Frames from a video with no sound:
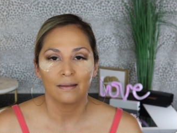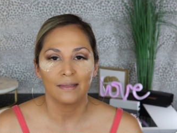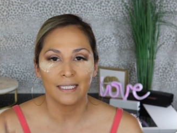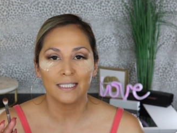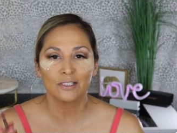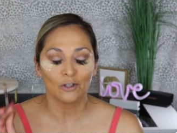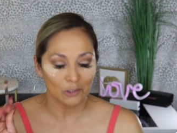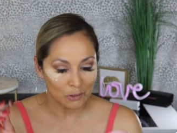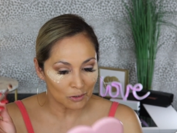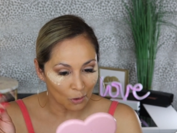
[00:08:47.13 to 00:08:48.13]
These are
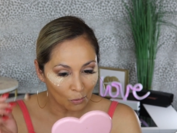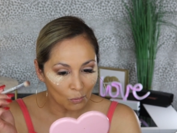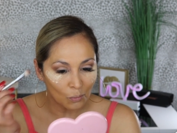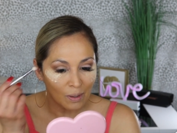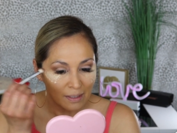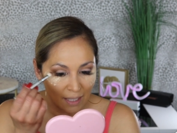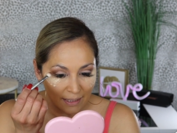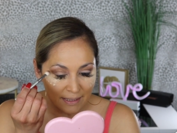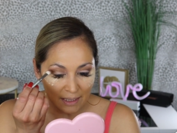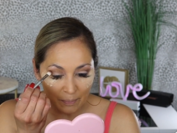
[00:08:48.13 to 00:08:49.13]
so
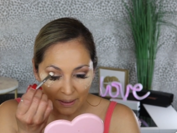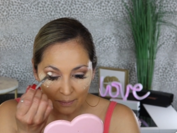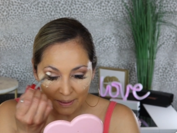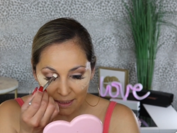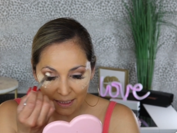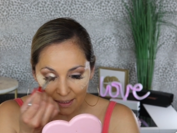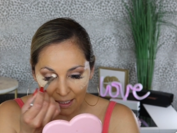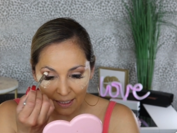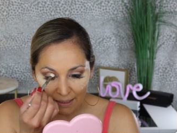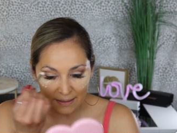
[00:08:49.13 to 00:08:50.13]
nicely pigmented,
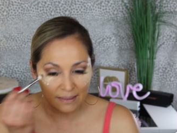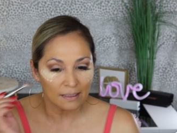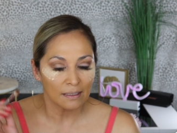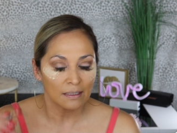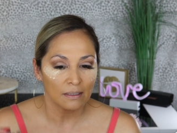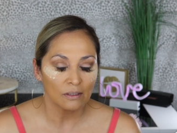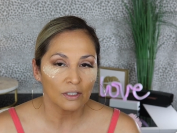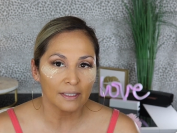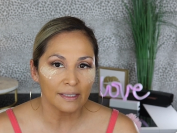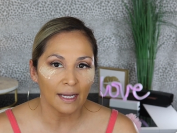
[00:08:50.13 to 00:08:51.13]
guys. Look
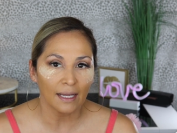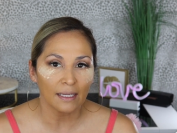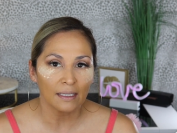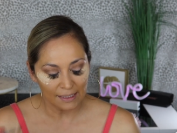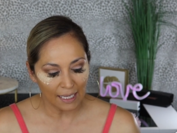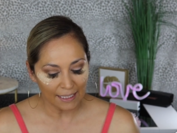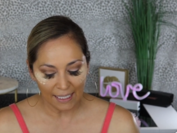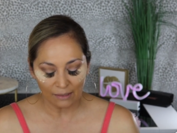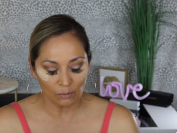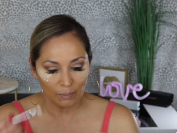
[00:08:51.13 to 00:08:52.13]
at that. I
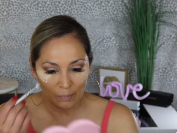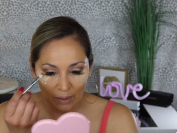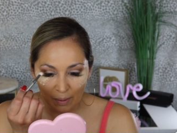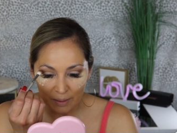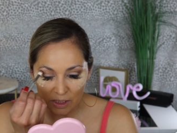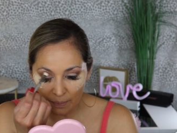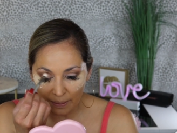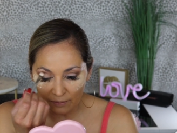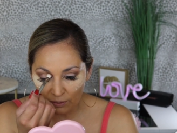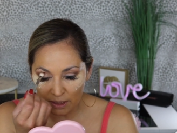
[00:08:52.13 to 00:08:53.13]
can't even remember how much I
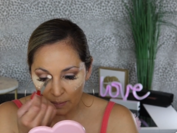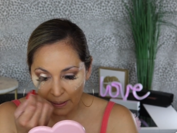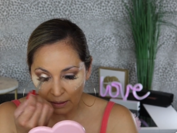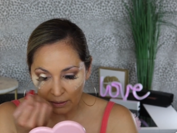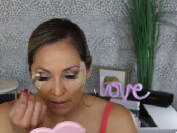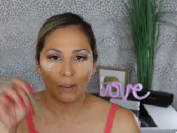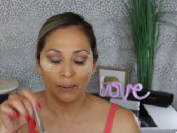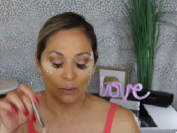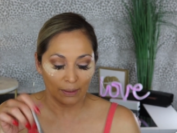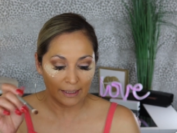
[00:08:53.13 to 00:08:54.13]
paid for this palette. I'll
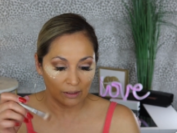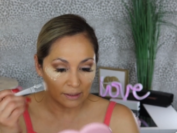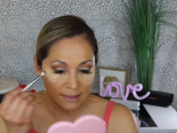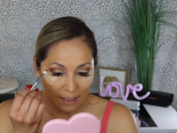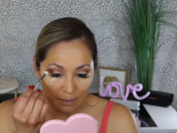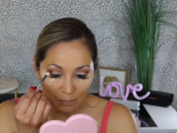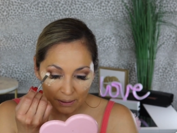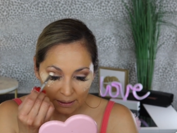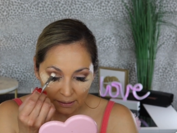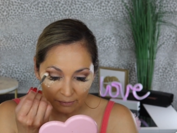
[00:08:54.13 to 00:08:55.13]
put it right here because I
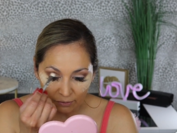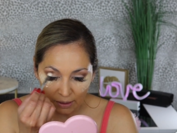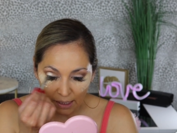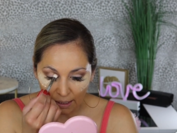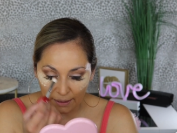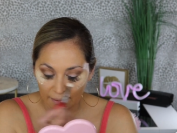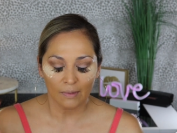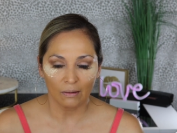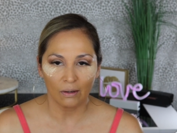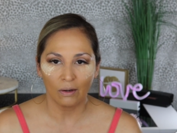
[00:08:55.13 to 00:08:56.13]
completely forgot.
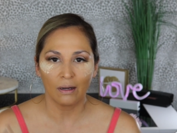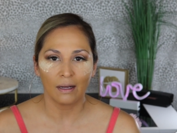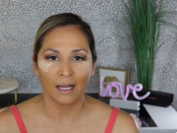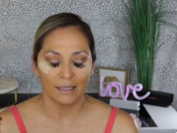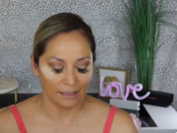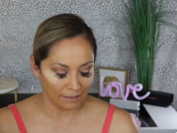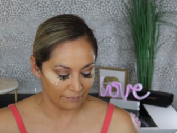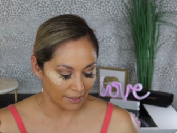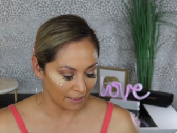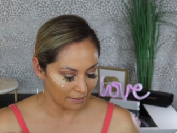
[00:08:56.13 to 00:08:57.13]
Oh, I
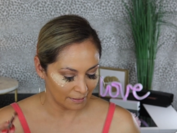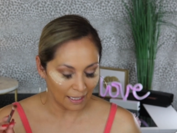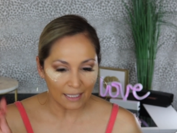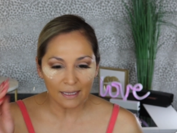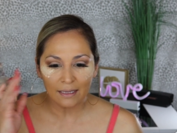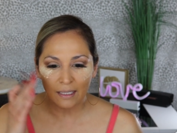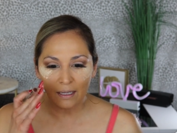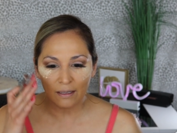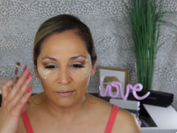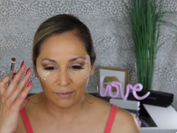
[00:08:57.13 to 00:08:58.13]
love that. I
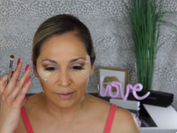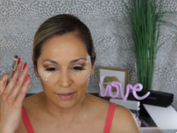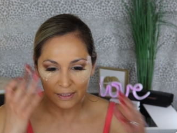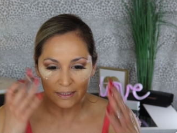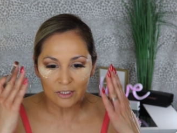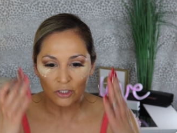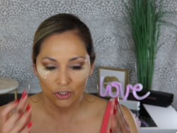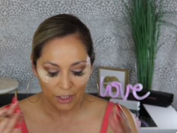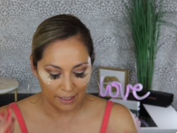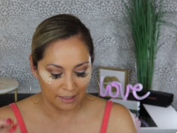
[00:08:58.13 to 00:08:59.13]
love this
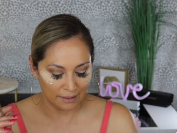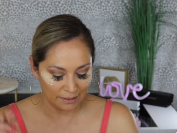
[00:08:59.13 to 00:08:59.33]
shade.